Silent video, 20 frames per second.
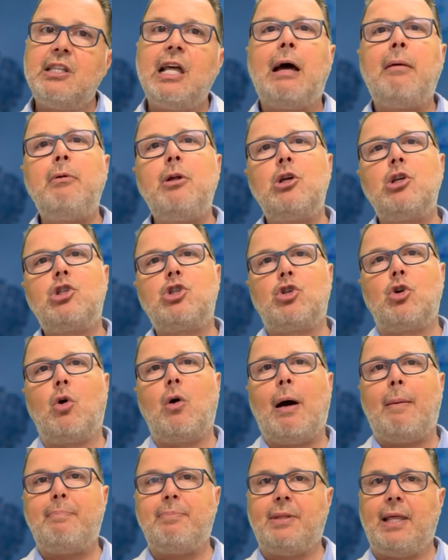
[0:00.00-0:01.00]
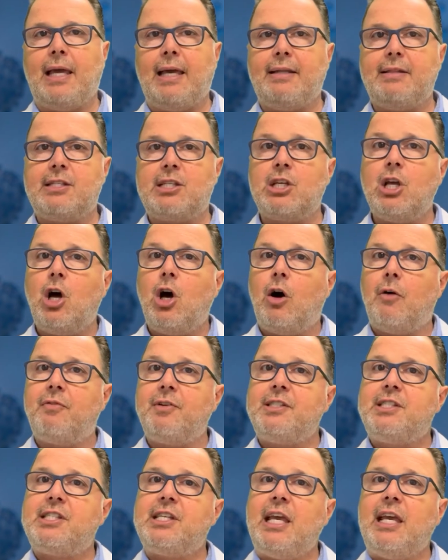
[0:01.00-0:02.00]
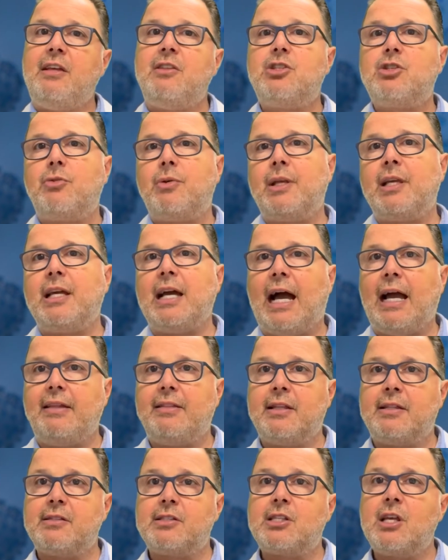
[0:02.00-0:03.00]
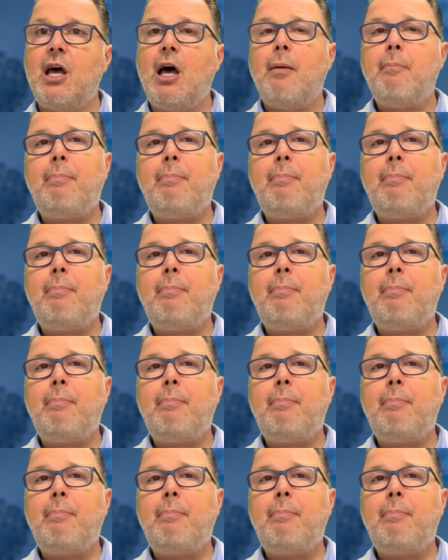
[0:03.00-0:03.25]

WHO updates of its interim guidance